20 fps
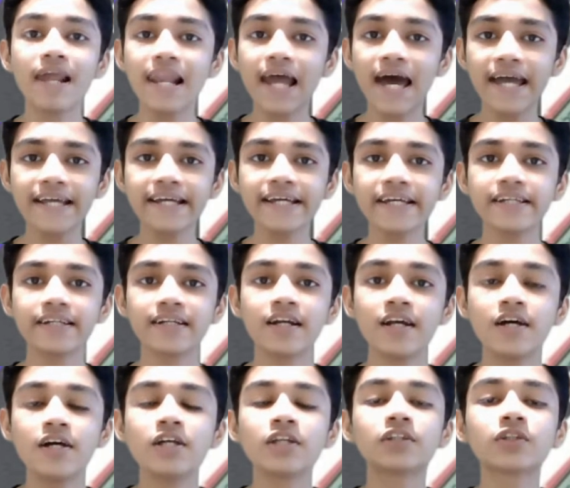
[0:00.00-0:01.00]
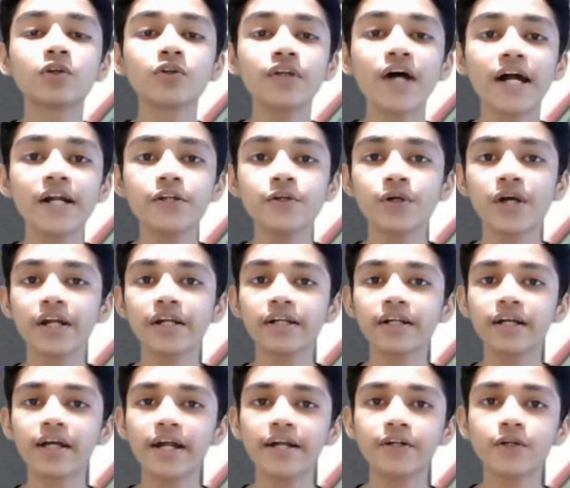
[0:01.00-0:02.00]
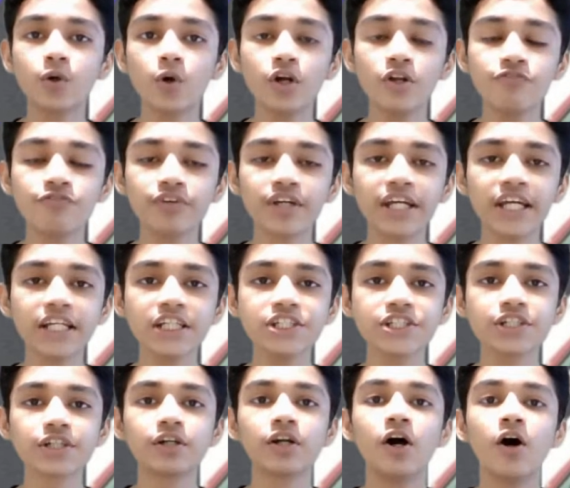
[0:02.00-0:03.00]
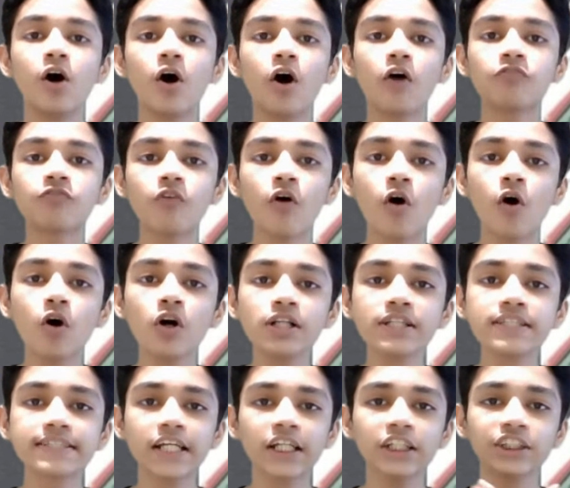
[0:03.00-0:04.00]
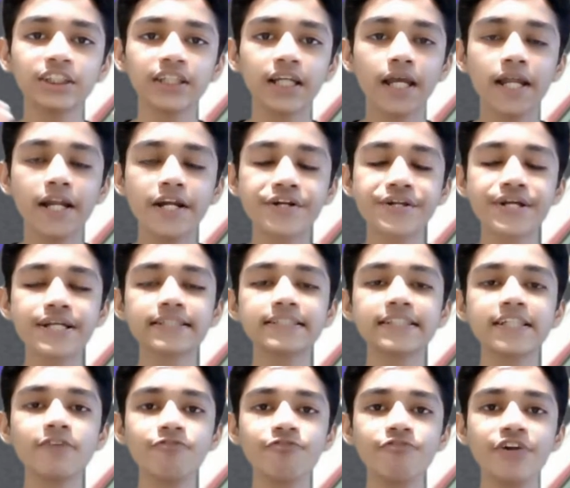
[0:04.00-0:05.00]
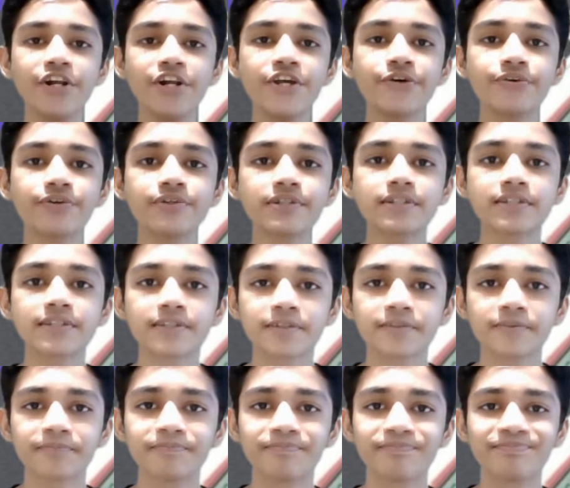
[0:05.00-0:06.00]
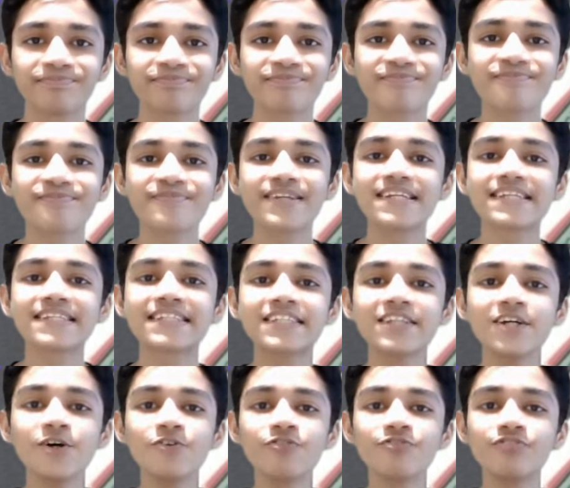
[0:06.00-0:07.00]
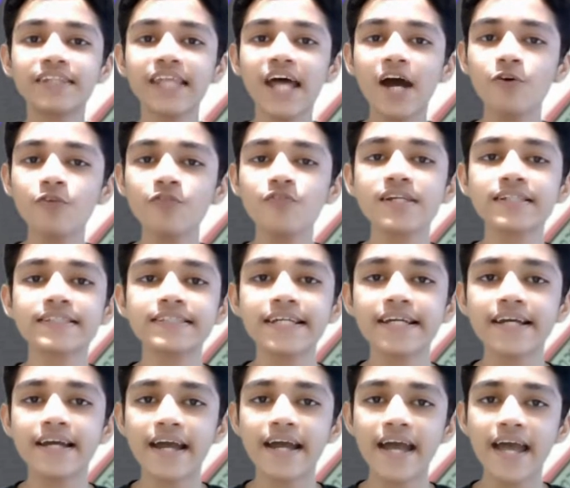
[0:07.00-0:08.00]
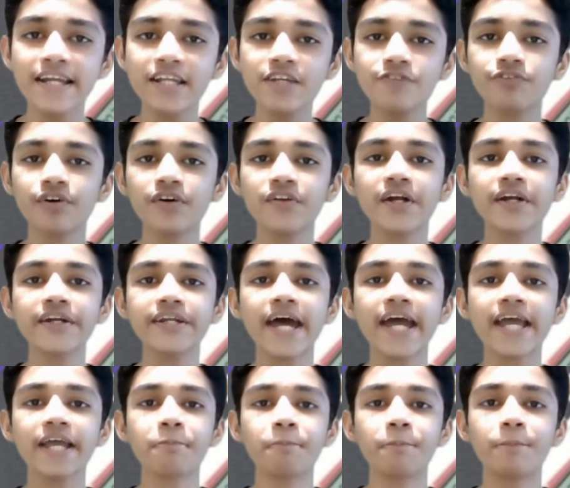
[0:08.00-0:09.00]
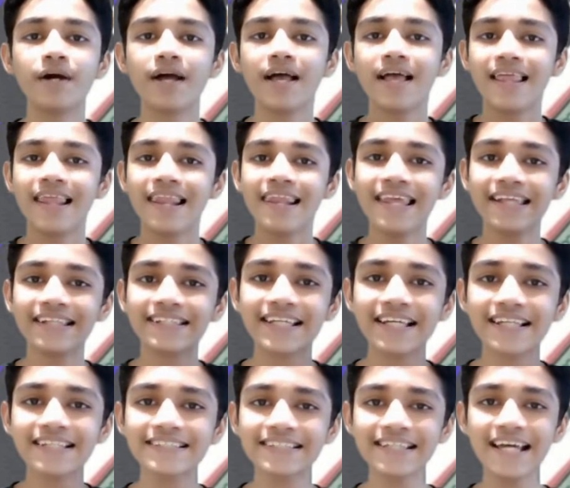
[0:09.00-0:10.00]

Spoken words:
bell icon so that you can get notification of all such interesting videos. So, without wasting any further time, let's get